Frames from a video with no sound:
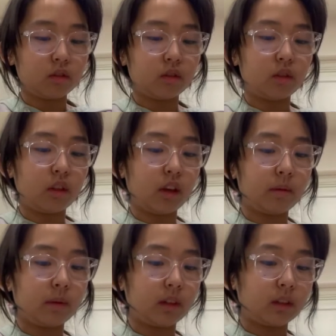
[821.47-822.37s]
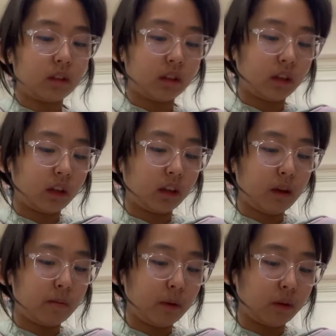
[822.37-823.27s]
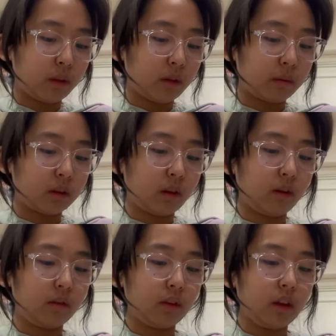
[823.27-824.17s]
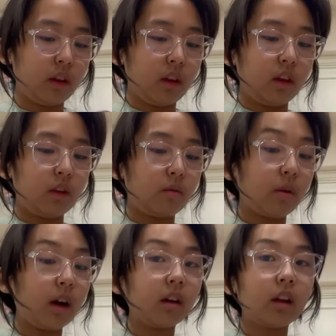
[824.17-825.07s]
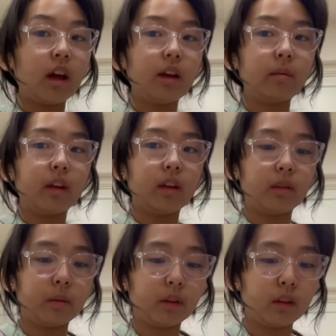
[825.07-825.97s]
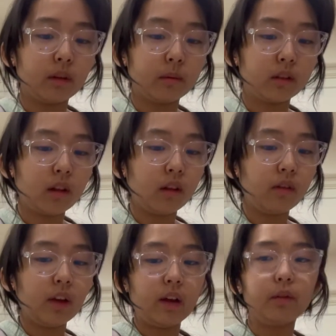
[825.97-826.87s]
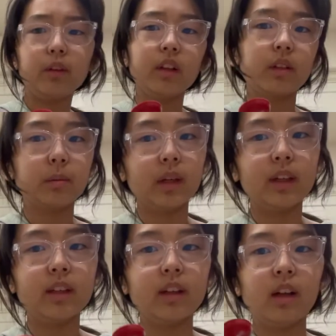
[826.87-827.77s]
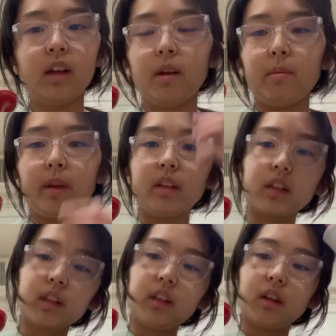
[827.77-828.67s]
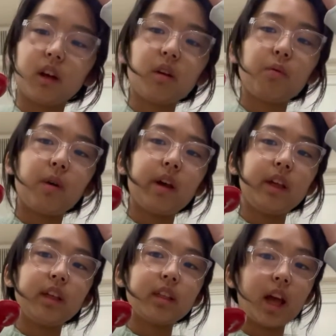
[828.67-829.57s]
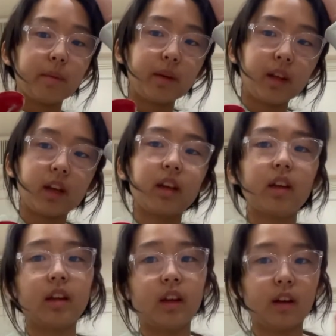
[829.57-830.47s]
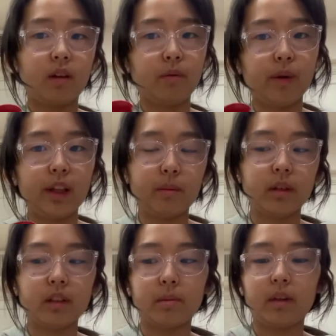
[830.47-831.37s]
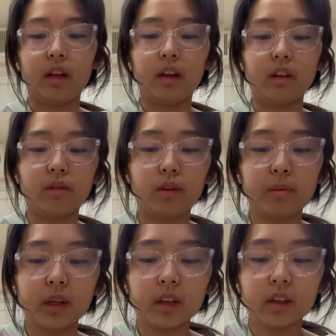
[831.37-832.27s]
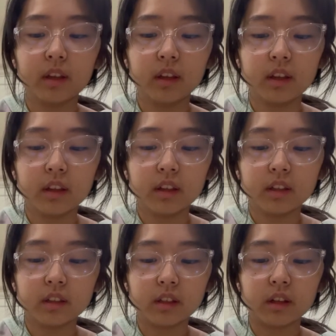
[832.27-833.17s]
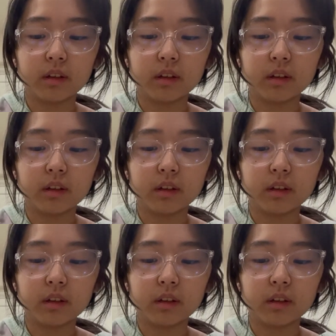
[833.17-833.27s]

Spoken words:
And then I'm going to just let both of them dissolve. And while I am letting both of them dissolve, I will explain basically on what is happening, like why the precipitate is forming. So